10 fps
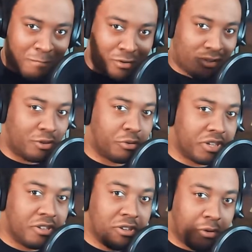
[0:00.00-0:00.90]

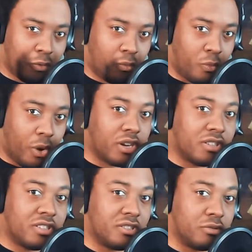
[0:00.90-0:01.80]
Persona 1 and
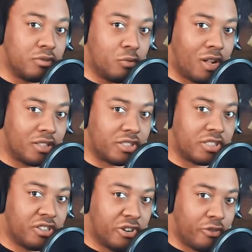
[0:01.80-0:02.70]
2
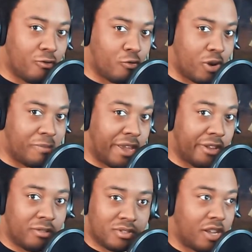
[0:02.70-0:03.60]
duology remake
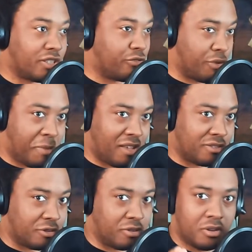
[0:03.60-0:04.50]
slash
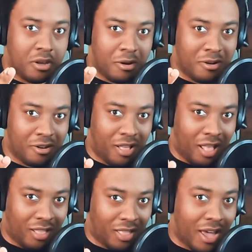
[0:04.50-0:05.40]
remaster.
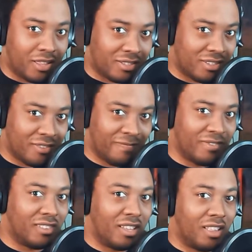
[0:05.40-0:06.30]
Atlus,
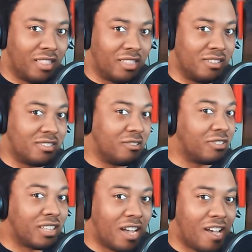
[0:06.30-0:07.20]
this is the
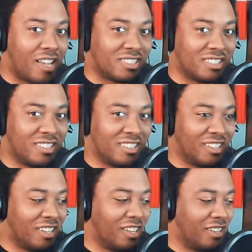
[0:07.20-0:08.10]
only thing I ask.
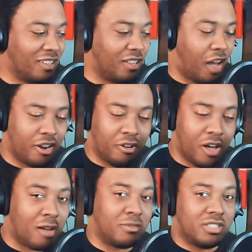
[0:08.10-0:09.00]
I know
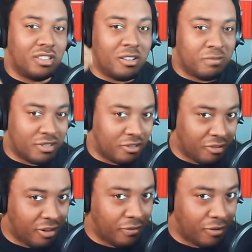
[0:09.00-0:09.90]
how much you love Persona
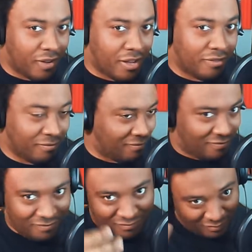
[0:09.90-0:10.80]
three, four, five.
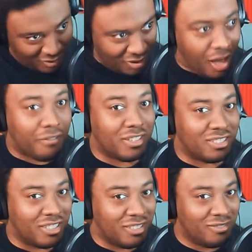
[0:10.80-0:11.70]

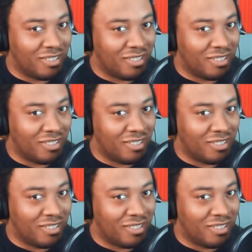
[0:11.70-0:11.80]
obviously.